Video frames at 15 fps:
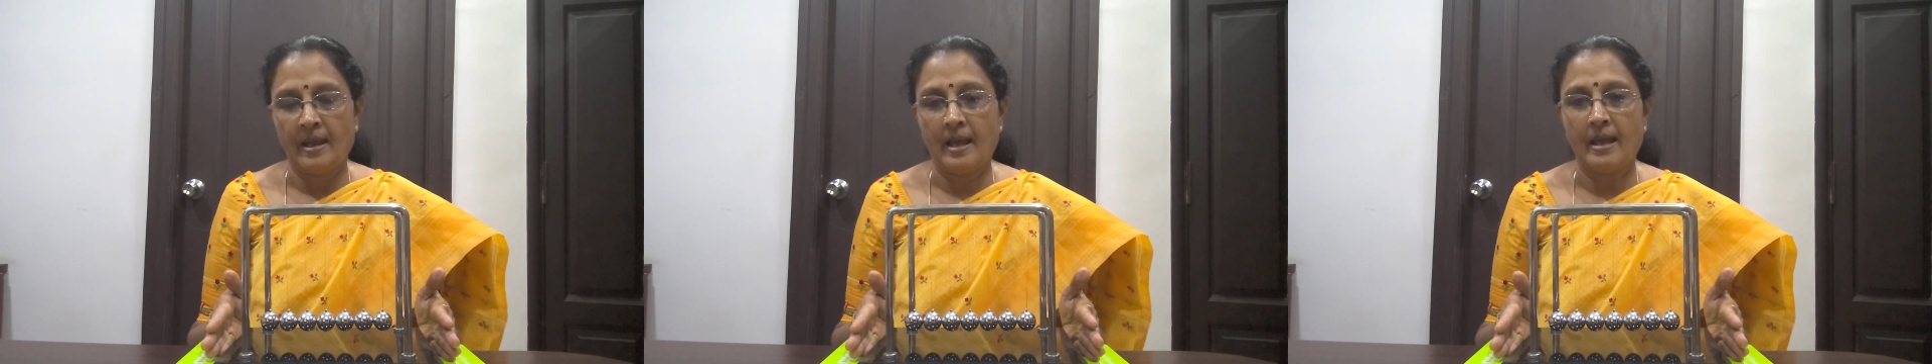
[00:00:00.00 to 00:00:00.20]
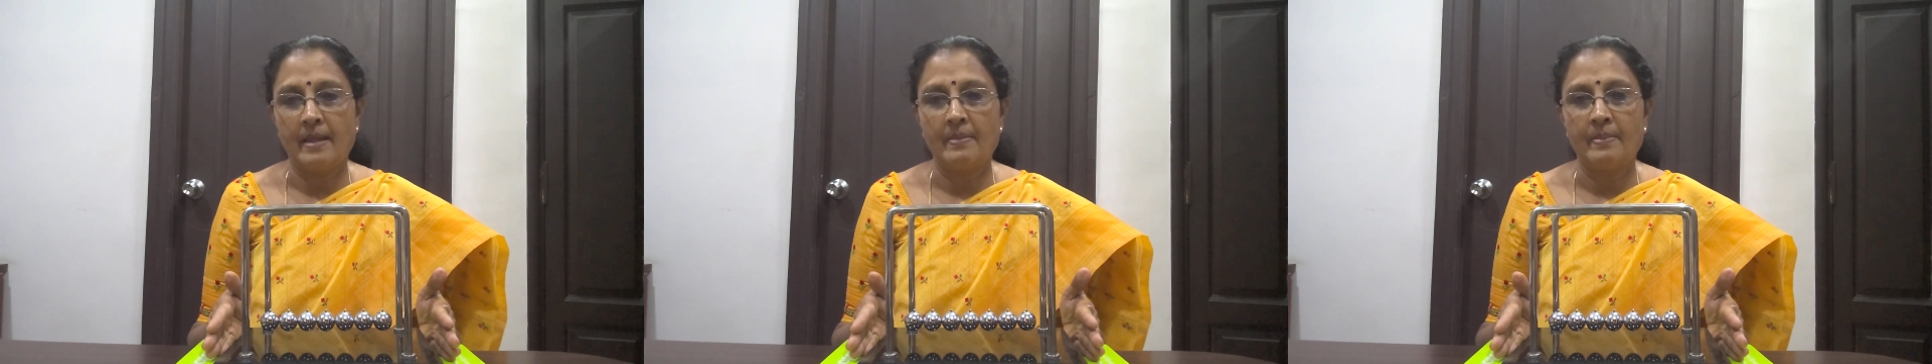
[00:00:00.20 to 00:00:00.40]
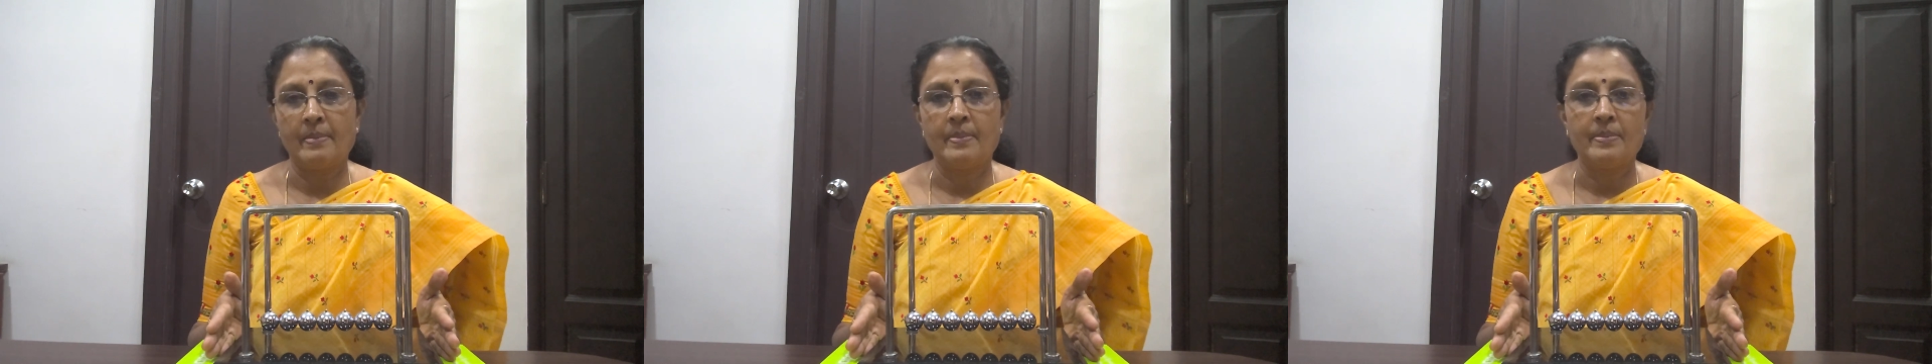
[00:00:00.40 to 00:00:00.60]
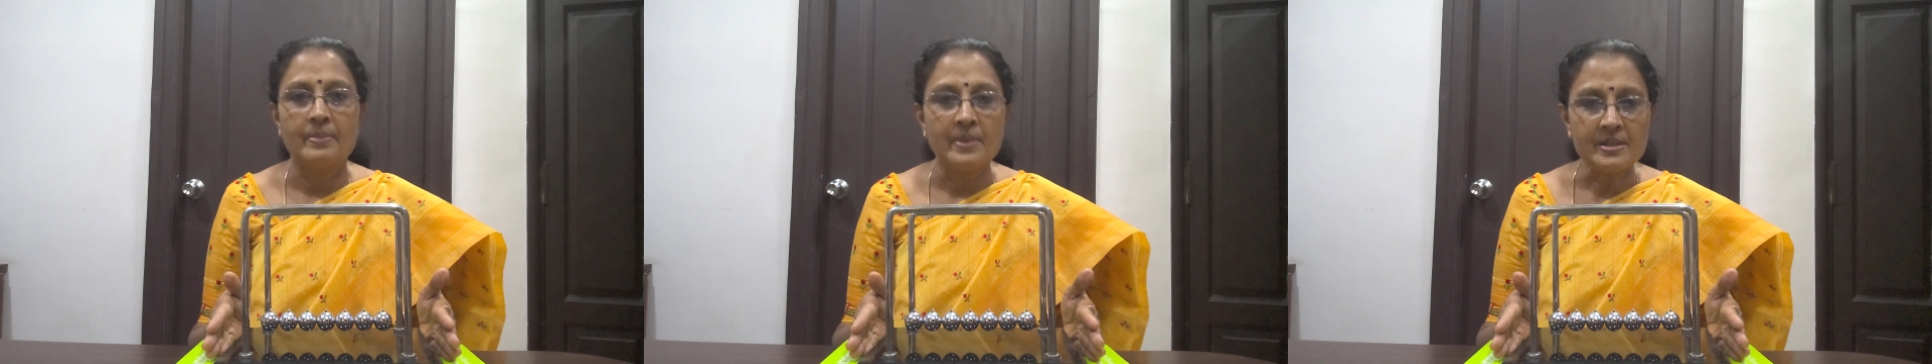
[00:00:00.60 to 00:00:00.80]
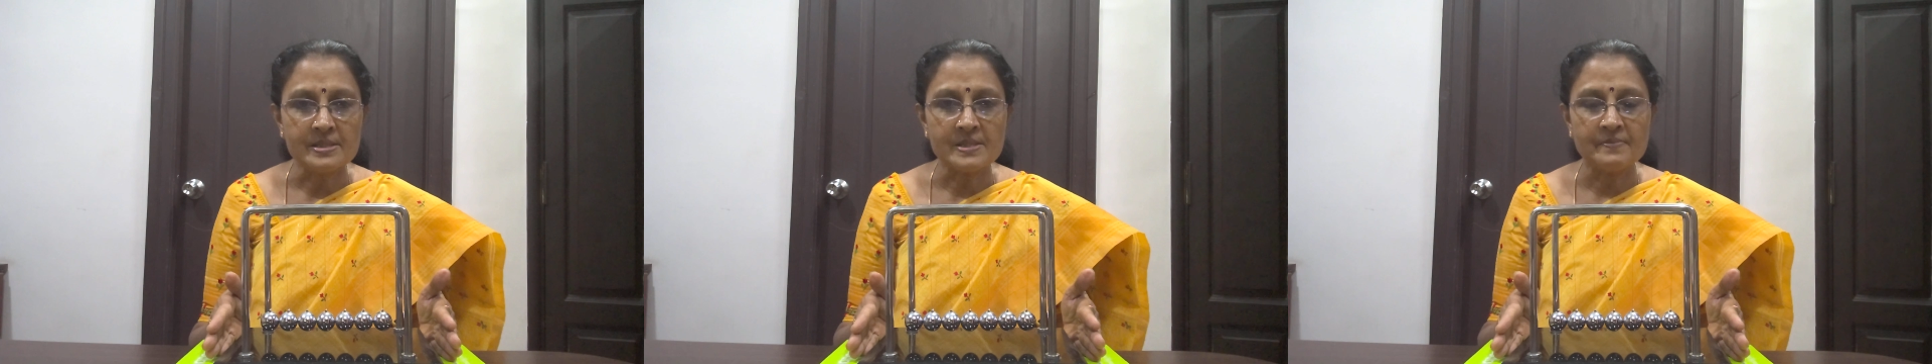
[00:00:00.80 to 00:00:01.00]
And
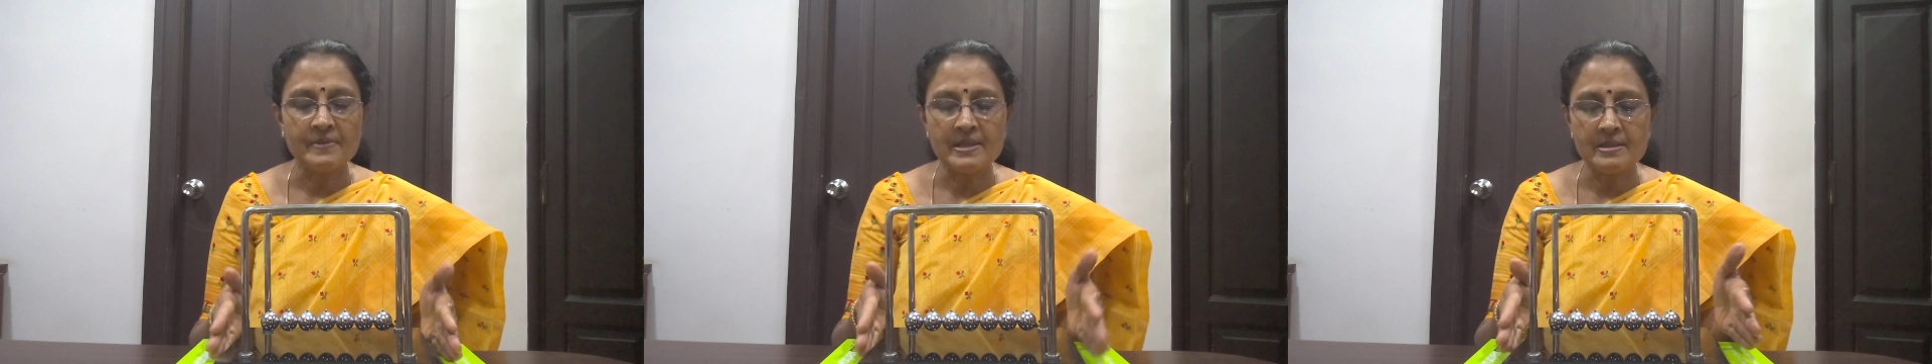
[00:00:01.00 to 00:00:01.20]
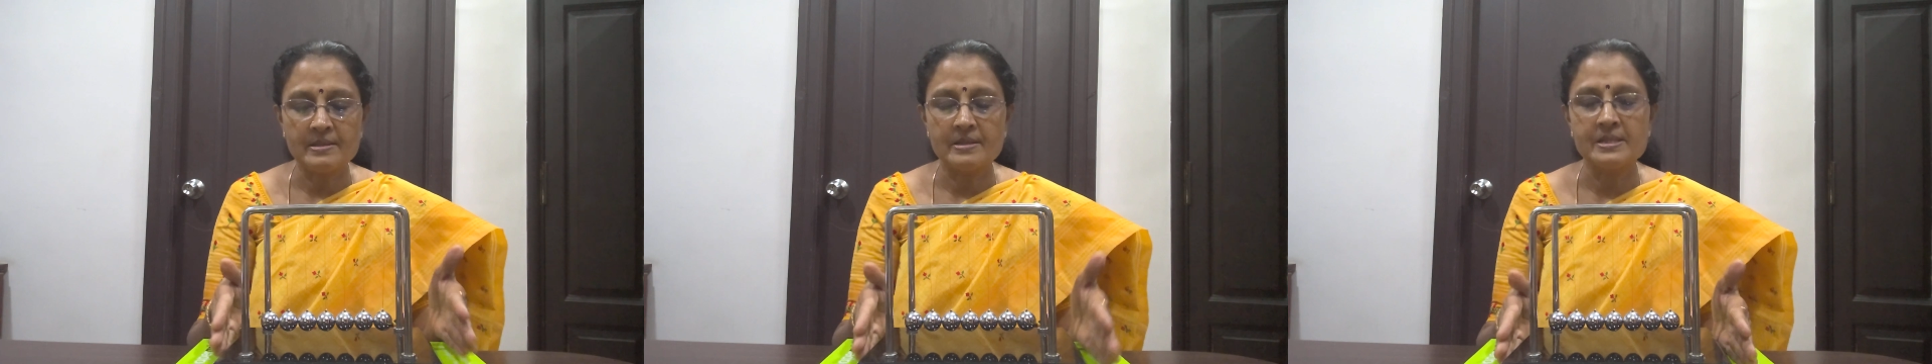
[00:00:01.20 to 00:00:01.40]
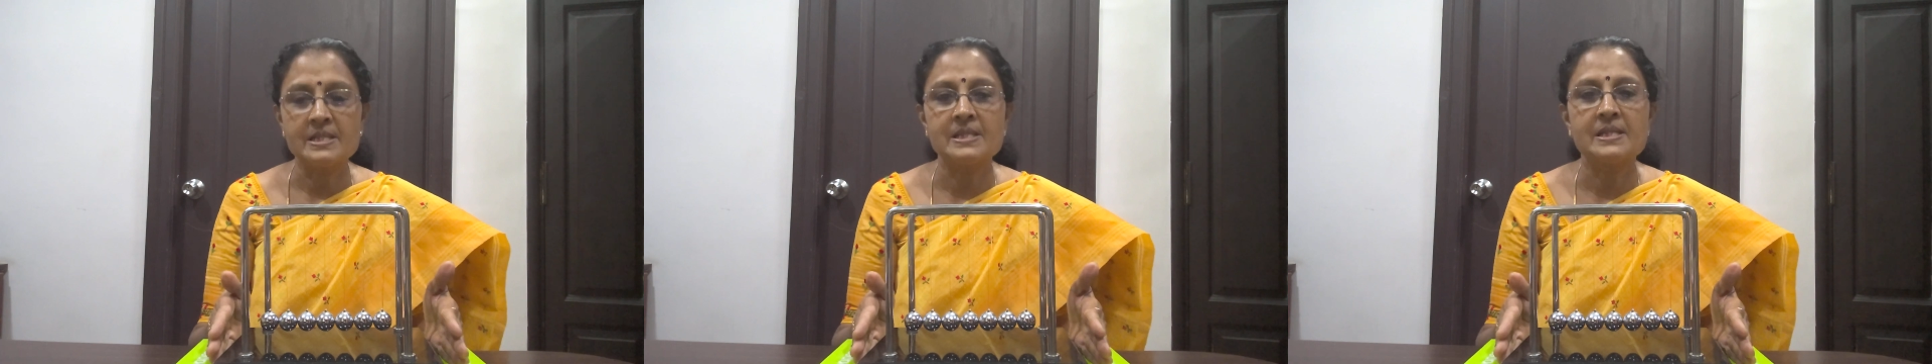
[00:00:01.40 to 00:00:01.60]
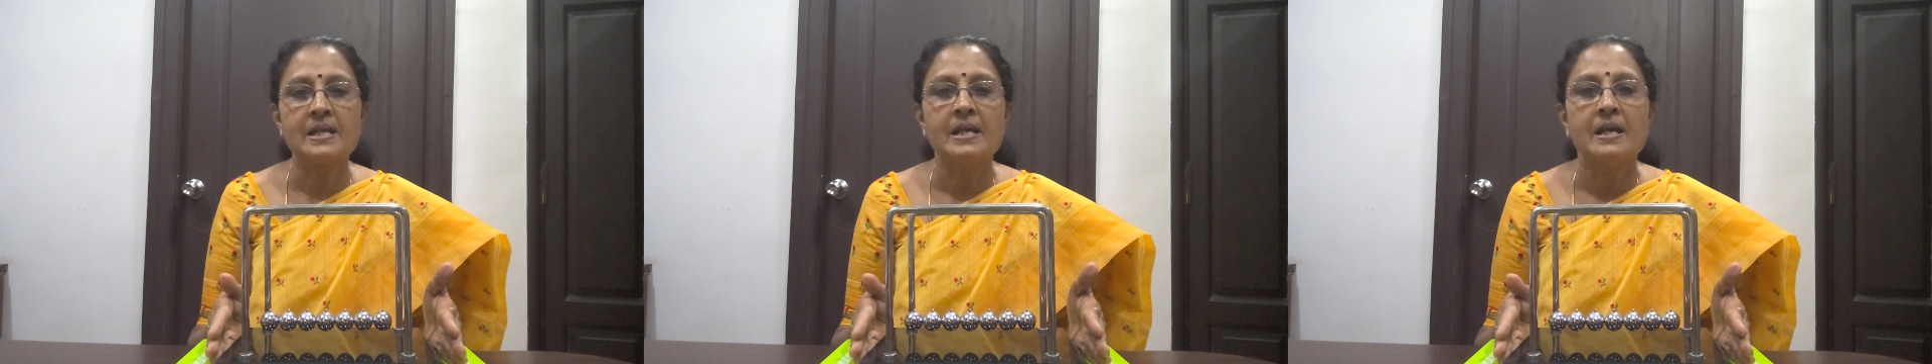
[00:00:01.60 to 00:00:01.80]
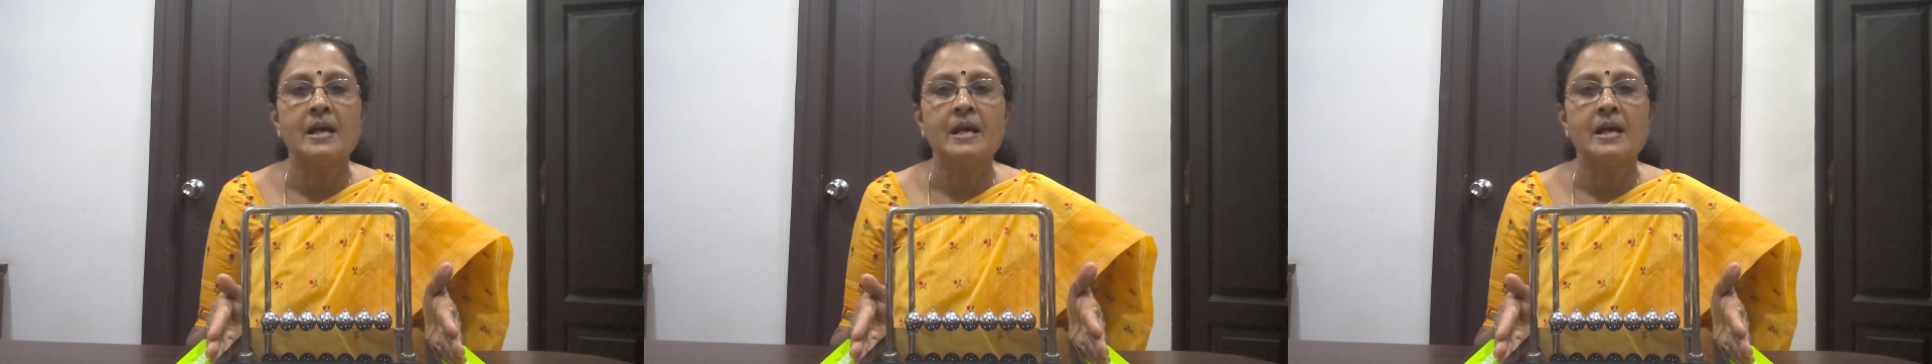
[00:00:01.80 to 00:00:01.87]
with this